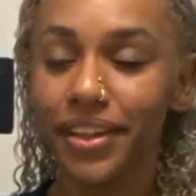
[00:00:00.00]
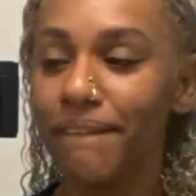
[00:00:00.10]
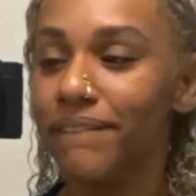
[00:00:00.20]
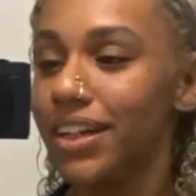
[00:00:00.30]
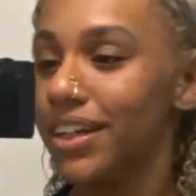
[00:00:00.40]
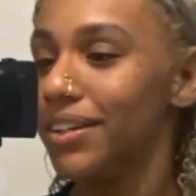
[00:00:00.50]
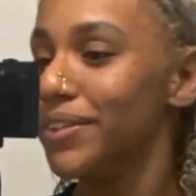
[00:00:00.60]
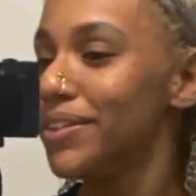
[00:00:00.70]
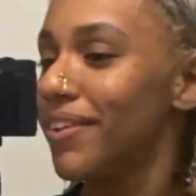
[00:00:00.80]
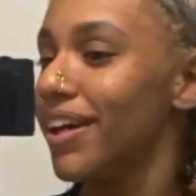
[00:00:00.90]
But
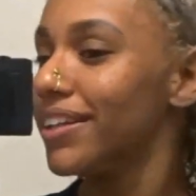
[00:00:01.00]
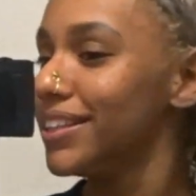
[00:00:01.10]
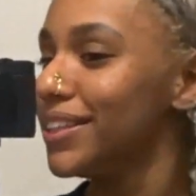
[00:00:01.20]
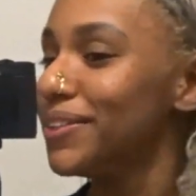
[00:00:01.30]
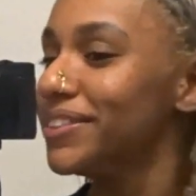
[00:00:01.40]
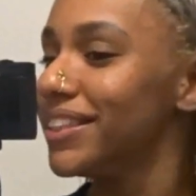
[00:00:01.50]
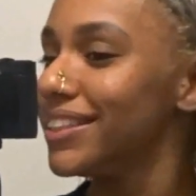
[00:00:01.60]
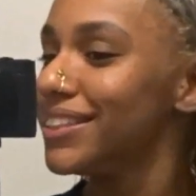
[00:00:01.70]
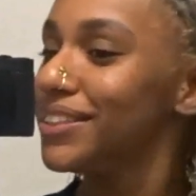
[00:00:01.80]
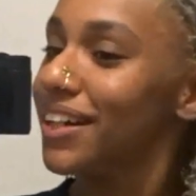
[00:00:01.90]
we finally toned
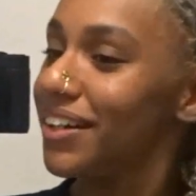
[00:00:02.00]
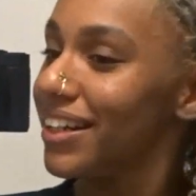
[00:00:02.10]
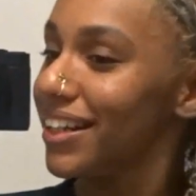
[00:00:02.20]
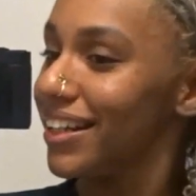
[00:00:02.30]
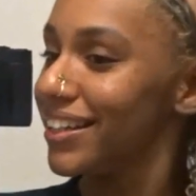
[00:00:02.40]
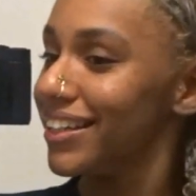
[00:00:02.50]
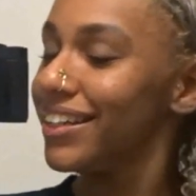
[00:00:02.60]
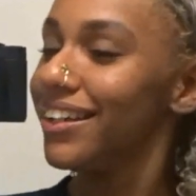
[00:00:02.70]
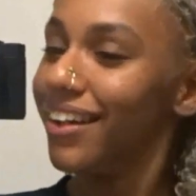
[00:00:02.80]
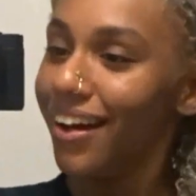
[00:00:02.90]
it to how I like
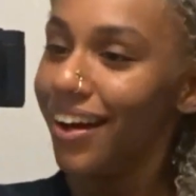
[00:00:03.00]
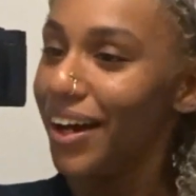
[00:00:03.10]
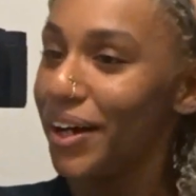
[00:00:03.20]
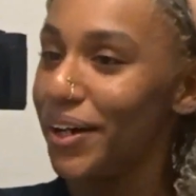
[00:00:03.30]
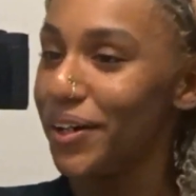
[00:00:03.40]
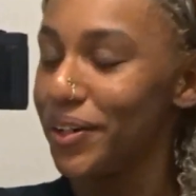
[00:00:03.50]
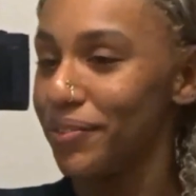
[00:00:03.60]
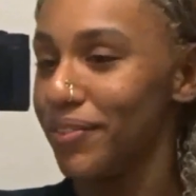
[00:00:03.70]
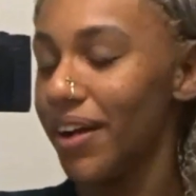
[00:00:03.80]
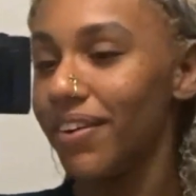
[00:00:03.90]
it.
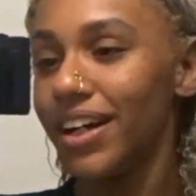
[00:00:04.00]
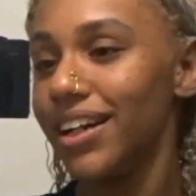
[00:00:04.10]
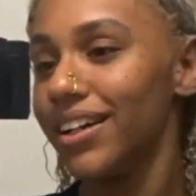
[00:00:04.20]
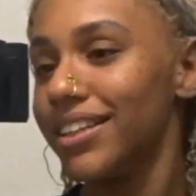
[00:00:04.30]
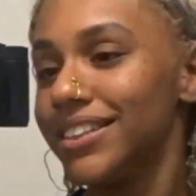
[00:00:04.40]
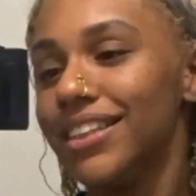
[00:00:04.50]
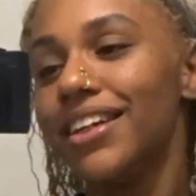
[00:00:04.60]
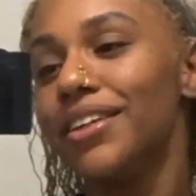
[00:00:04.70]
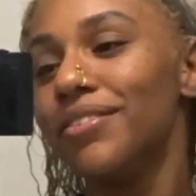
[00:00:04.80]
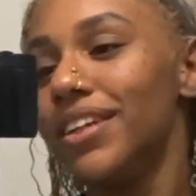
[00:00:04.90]
Y'all probably not gonna see
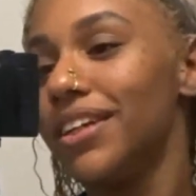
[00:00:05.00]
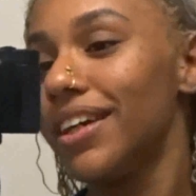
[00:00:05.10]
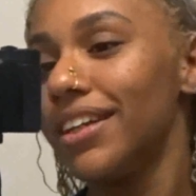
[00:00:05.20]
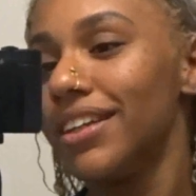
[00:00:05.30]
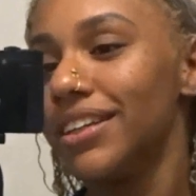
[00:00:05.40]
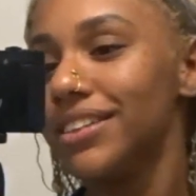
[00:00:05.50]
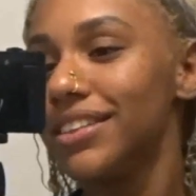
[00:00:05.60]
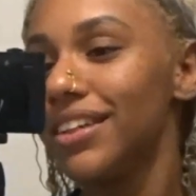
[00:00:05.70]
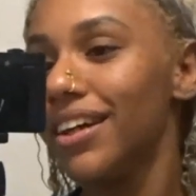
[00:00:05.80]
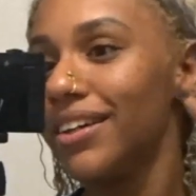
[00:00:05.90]
another video like this
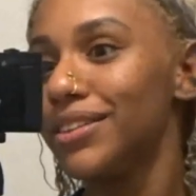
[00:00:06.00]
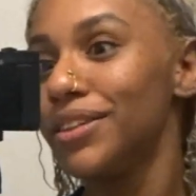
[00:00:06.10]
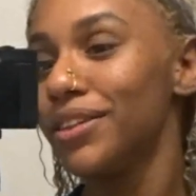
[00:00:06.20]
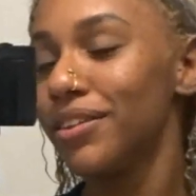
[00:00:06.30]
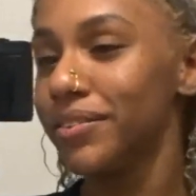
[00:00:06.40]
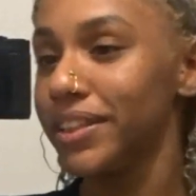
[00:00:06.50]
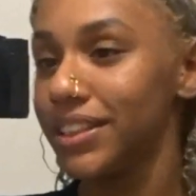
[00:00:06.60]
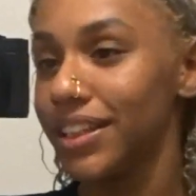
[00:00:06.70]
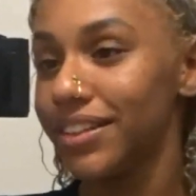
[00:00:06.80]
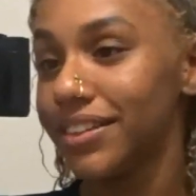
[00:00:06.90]
till like 2 or 3 weeks
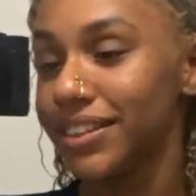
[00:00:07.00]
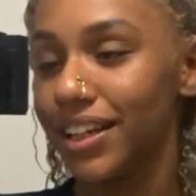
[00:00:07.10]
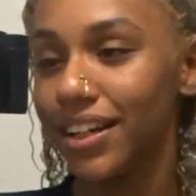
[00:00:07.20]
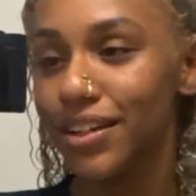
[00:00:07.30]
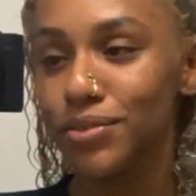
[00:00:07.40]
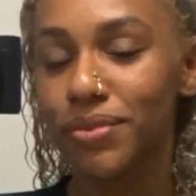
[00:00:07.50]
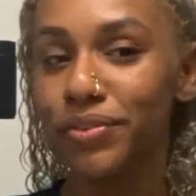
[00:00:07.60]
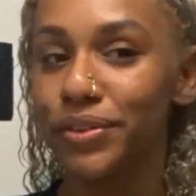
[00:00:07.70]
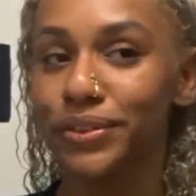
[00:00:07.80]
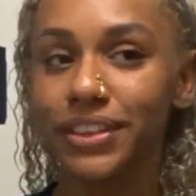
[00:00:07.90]
later, because I gotta do my
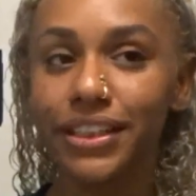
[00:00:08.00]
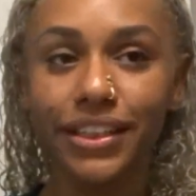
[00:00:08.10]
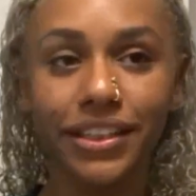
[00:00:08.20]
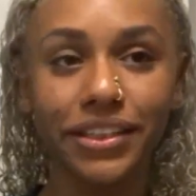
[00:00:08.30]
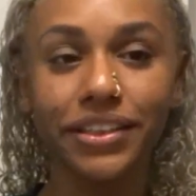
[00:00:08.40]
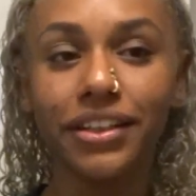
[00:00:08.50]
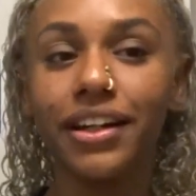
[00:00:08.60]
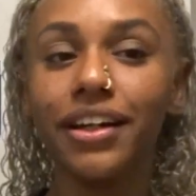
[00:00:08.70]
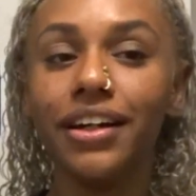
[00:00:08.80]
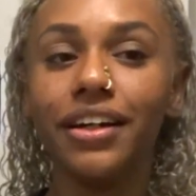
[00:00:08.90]
roots again
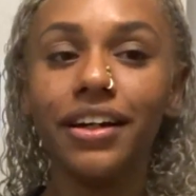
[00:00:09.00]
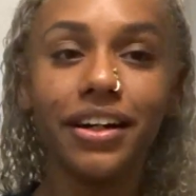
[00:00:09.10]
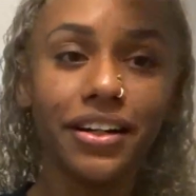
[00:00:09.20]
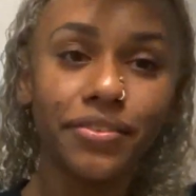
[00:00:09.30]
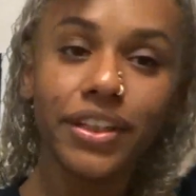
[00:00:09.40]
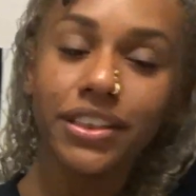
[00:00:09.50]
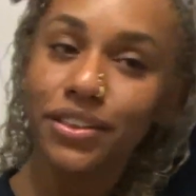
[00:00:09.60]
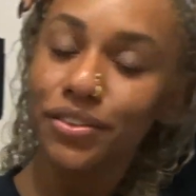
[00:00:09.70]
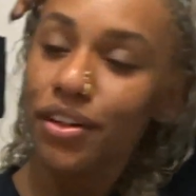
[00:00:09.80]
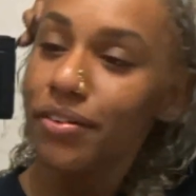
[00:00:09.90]
when it
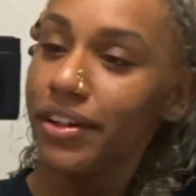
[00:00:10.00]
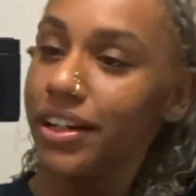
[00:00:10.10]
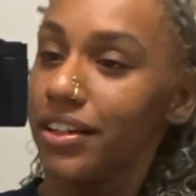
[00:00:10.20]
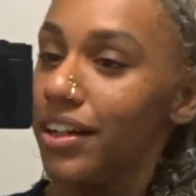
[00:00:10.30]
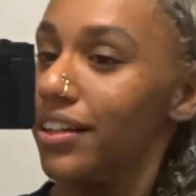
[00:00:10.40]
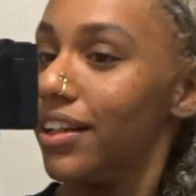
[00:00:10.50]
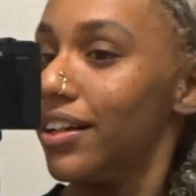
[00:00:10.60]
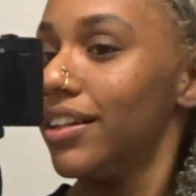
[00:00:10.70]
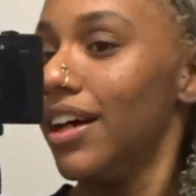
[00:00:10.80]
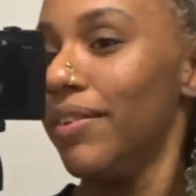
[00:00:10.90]
starts to grow in, and
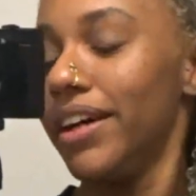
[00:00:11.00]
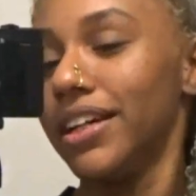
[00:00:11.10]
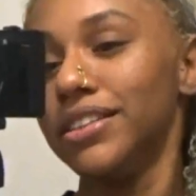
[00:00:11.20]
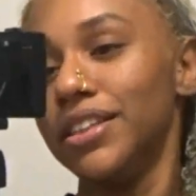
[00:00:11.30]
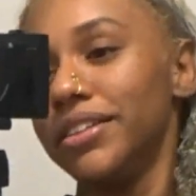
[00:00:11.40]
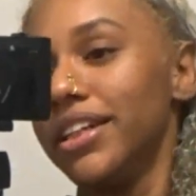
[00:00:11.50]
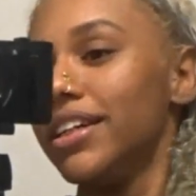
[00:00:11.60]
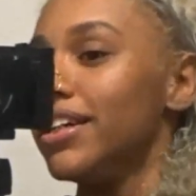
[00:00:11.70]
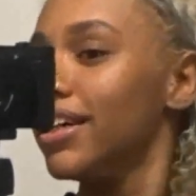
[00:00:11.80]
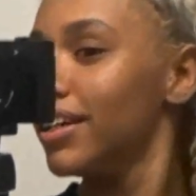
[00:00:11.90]
then that way I can tone
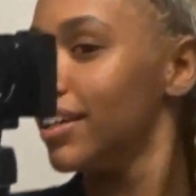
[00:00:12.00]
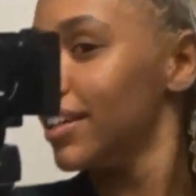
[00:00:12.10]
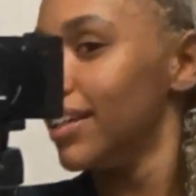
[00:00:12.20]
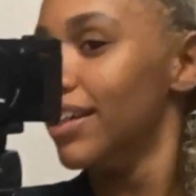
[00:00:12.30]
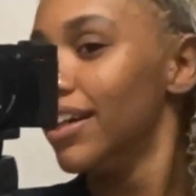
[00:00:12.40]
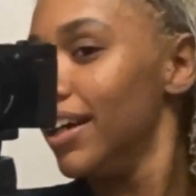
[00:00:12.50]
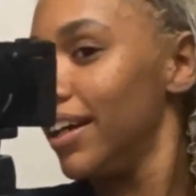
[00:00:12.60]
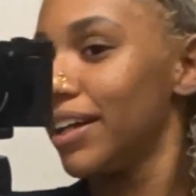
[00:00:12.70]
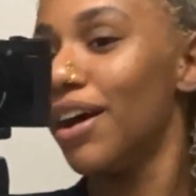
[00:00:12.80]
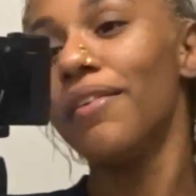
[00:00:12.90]
it
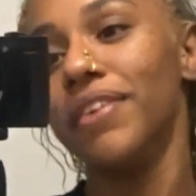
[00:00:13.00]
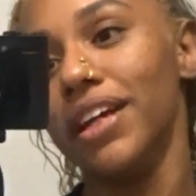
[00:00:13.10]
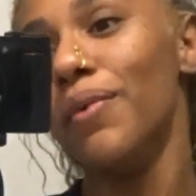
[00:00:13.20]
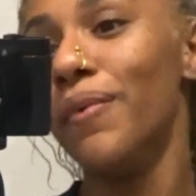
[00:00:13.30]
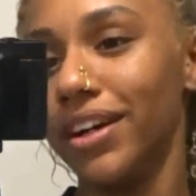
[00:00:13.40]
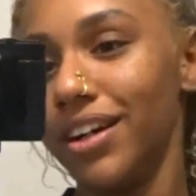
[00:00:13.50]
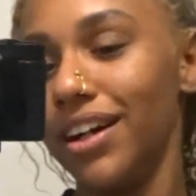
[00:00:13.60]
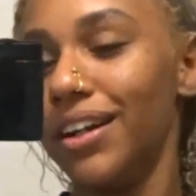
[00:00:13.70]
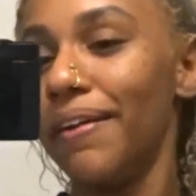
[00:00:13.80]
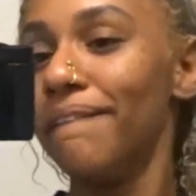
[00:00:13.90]
and it can all be one
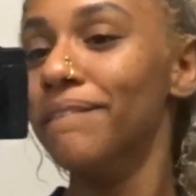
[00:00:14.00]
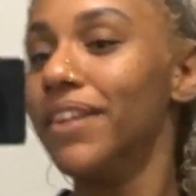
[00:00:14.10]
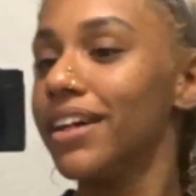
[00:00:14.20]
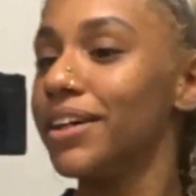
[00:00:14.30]
color. But